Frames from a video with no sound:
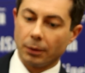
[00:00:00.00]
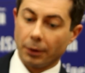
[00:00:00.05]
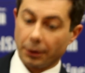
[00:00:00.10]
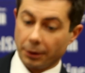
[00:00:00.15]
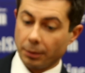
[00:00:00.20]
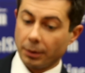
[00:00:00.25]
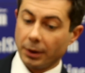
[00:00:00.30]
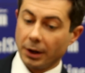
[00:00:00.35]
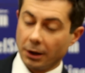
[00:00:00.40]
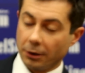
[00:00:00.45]

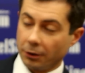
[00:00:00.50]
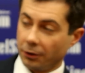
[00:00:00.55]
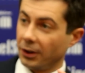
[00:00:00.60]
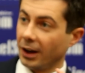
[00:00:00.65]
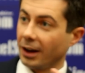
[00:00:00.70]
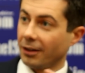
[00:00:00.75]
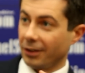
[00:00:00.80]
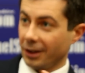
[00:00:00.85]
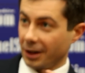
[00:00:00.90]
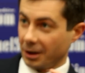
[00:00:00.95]
that we
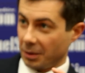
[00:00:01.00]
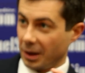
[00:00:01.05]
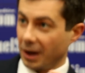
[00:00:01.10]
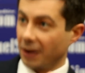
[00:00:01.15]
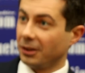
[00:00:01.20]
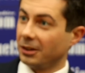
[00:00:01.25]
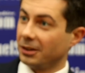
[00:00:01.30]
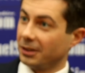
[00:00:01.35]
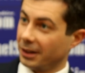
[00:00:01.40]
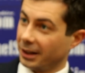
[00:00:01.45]
understand very
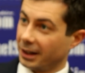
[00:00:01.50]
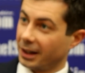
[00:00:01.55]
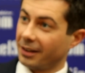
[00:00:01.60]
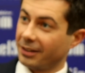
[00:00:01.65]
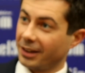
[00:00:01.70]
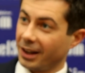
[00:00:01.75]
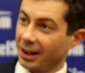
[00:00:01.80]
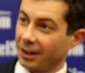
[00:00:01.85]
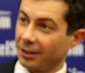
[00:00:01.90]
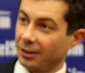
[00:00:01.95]
well, like
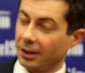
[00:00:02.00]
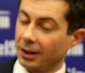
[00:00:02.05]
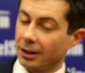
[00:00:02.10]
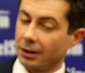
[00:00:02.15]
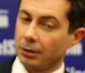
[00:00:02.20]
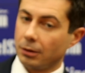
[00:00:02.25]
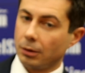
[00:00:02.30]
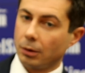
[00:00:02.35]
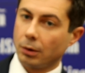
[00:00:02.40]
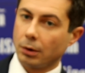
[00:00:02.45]

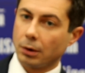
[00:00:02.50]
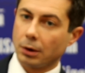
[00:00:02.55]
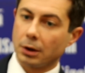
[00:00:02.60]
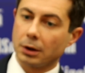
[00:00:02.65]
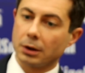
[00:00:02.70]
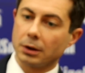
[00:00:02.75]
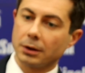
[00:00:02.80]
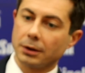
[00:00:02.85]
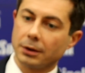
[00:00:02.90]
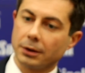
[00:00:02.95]
Afghanistan,
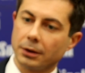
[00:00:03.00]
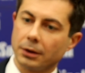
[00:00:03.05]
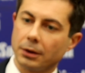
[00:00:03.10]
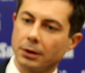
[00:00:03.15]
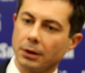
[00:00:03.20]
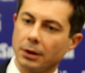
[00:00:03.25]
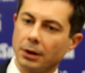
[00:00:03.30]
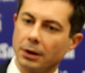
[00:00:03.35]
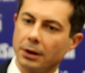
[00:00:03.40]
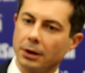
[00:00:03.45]
or
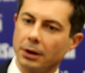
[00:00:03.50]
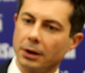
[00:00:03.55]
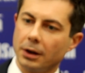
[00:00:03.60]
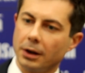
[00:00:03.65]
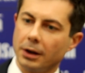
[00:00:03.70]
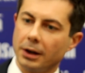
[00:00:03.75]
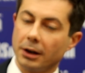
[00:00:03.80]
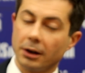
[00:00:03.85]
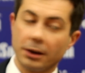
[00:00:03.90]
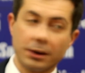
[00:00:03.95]

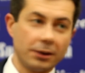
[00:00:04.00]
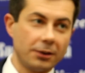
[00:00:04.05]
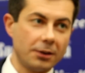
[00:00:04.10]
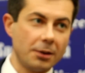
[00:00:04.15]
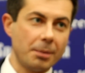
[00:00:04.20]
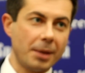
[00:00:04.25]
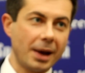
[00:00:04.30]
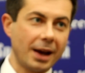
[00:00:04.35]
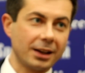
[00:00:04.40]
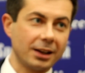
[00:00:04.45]
an area that's
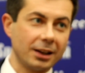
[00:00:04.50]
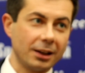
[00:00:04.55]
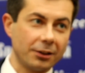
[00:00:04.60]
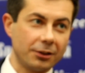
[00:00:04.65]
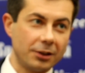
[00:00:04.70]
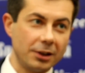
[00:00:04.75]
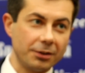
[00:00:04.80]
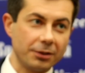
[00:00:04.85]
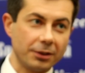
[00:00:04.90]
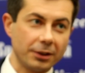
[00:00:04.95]
impacting
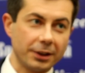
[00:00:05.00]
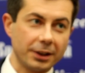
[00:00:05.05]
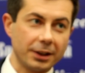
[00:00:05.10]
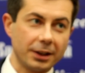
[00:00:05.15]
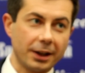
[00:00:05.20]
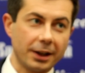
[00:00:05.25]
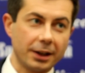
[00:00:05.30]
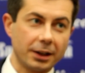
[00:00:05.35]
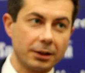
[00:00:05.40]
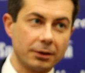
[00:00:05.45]
us differently,
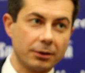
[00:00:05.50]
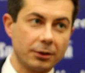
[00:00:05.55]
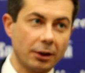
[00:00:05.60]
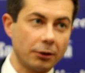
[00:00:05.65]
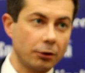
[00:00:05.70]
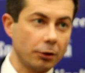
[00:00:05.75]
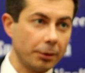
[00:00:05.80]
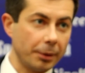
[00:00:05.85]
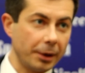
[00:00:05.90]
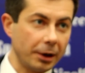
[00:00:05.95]
like
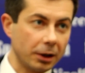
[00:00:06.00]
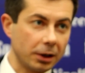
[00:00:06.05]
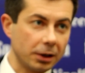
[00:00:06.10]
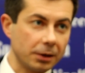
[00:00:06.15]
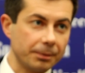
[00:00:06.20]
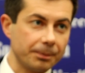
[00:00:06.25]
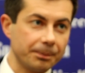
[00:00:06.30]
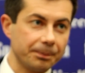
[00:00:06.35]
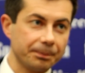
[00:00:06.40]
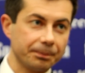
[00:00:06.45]
Central America,
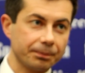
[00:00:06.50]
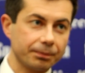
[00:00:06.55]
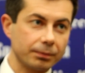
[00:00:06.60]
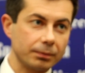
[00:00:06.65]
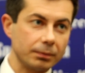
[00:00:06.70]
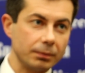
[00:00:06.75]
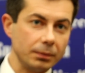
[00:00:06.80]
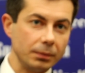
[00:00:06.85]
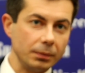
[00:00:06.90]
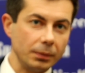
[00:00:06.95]

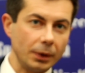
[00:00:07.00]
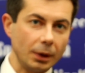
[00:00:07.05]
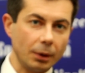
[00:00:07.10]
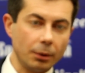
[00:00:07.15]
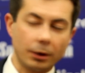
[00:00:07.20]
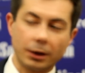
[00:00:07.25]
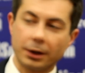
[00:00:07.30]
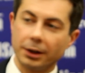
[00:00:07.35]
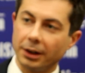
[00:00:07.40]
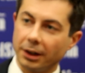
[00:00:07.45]

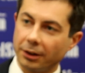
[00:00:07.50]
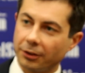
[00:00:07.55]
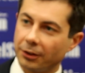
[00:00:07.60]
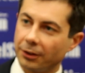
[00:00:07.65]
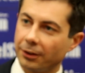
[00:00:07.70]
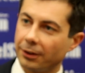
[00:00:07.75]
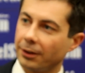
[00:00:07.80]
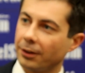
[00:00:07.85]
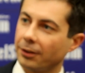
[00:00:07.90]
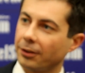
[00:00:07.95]
or
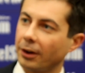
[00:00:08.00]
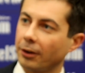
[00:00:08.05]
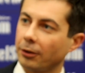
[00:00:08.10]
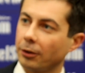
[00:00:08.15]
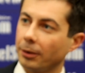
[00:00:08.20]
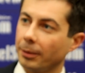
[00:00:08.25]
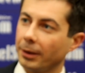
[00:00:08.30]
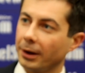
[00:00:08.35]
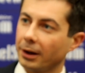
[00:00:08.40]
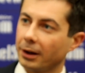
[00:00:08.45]
conditions in the
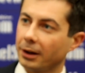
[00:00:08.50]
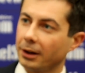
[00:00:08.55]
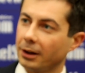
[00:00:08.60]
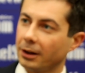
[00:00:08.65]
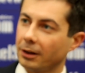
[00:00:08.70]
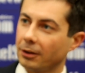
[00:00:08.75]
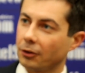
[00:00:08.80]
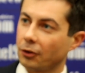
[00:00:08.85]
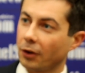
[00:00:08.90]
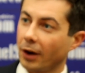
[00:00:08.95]
Central
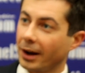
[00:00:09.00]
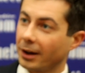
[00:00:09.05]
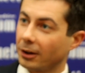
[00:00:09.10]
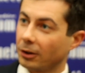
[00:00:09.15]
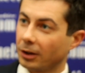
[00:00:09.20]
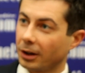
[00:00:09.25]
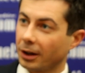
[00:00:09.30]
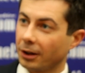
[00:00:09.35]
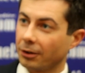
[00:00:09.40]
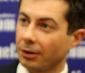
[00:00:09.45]
American
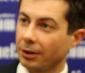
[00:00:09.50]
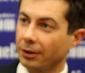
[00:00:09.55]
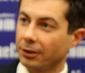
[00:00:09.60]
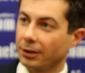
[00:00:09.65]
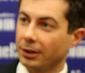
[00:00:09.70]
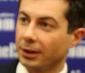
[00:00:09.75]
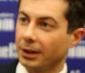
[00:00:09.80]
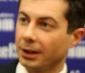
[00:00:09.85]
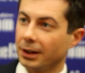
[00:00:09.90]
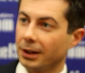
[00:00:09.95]
triangle countries
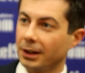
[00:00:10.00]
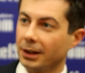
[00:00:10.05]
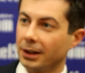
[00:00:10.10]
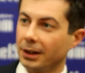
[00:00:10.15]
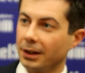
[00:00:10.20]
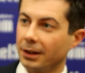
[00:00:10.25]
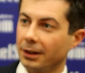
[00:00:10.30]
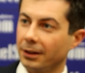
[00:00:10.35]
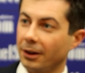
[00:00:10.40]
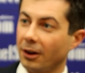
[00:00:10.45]

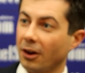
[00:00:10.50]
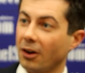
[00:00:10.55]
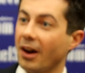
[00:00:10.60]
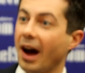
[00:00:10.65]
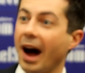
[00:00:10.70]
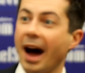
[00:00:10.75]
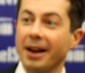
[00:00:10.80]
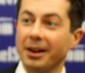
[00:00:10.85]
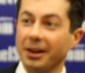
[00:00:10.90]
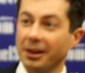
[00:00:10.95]
that are
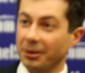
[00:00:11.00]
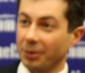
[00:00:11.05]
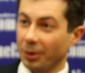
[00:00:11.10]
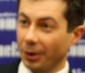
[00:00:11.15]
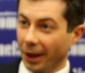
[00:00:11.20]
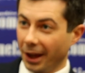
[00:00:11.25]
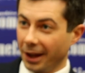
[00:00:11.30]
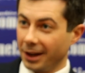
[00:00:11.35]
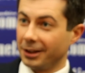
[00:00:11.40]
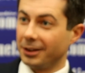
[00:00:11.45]
not
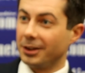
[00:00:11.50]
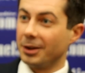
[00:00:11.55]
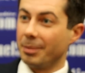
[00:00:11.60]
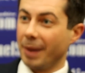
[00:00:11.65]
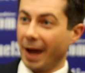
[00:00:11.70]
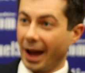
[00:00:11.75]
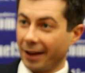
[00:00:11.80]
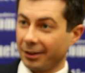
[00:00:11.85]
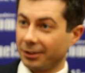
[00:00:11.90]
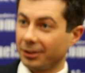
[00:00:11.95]
unrelated to
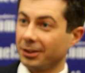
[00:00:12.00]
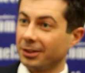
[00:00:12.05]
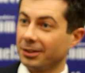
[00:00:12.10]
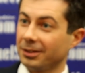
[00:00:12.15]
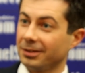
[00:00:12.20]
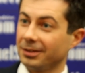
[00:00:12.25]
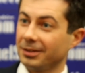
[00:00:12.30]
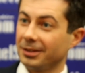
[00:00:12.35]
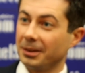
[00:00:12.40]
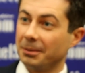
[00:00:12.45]
past
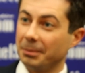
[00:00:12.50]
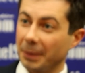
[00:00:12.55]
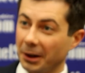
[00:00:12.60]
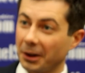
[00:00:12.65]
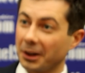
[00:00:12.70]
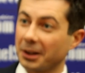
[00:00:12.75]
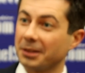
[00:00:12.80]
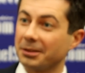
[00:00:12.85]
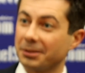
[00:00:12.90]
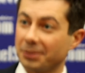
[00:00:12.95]

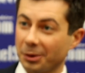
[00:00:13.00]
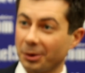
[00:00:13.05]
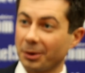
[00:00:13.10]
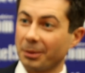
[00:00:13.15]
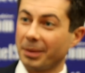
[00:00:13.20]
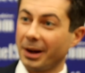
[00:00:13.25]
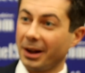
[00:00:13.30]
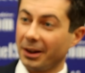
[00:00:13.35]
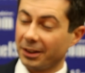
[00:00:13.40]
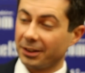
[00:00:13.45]
American
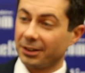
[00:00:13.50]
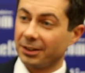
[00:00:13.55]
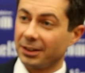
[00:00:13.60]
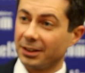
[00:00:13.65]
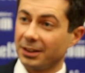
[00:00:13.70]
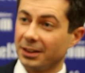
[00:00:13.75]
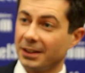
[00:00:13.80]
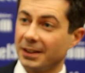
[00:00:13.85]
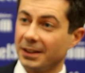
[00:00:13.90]
foreign policy